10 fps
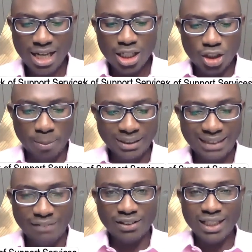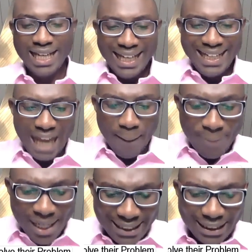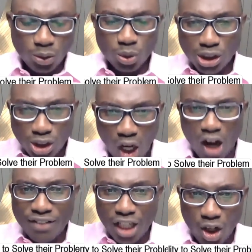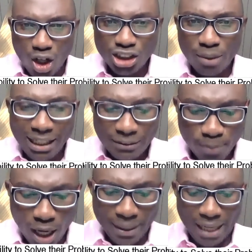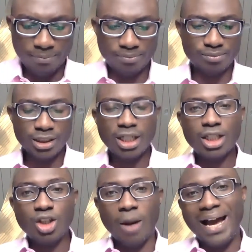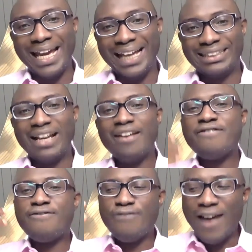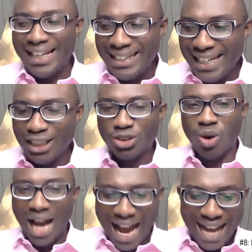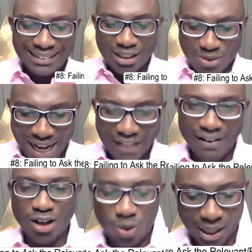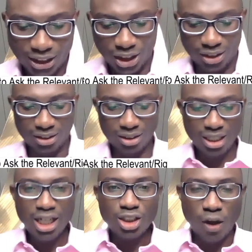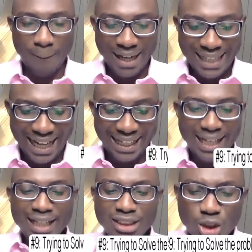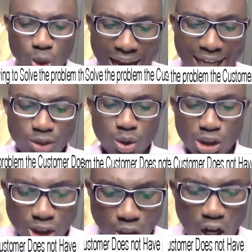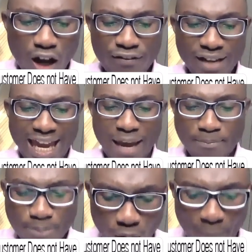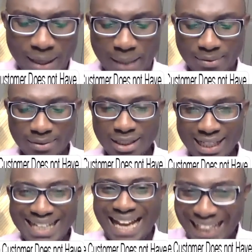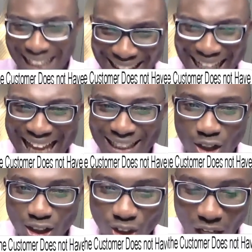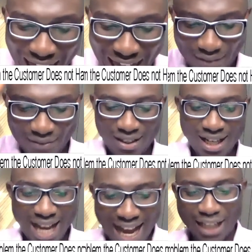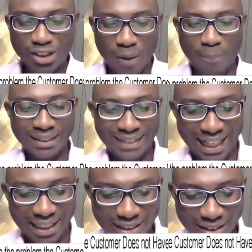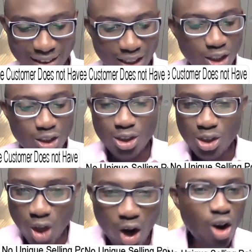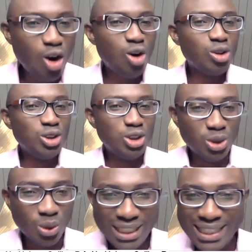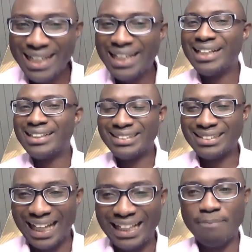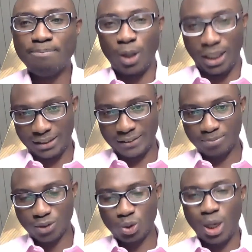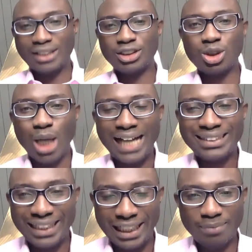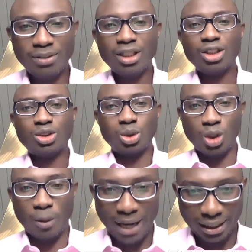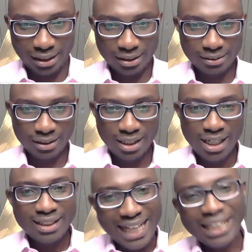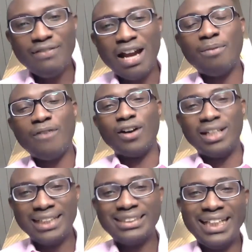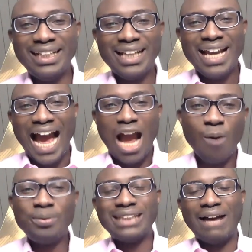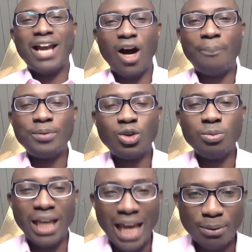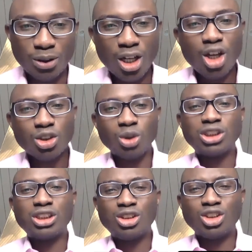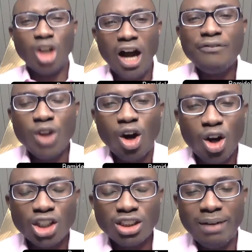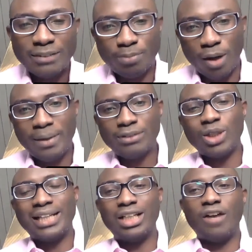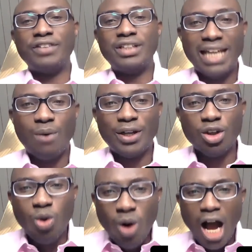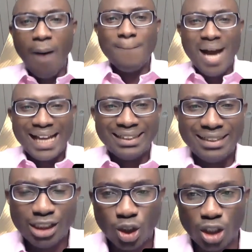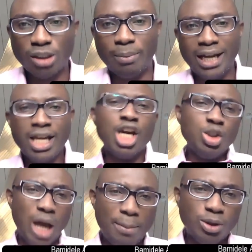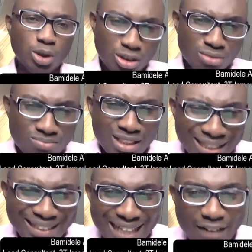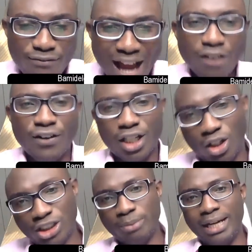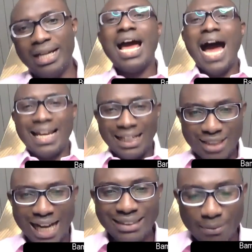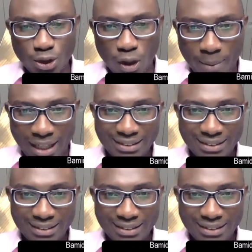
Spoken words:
Number 7, inability to solve the customer's problem. Number 8, failing to ask relevant questions. Number 9, trying to solve a problem that the client does not have. And number 10, no unique selling point to attract him to your bank. Thank you very much for listening. I hope these have helped you to be able to solve your customer's problem. So at the end of the day, when you go out marketing this customer, you're able to create value for the customer and attract them to your bank.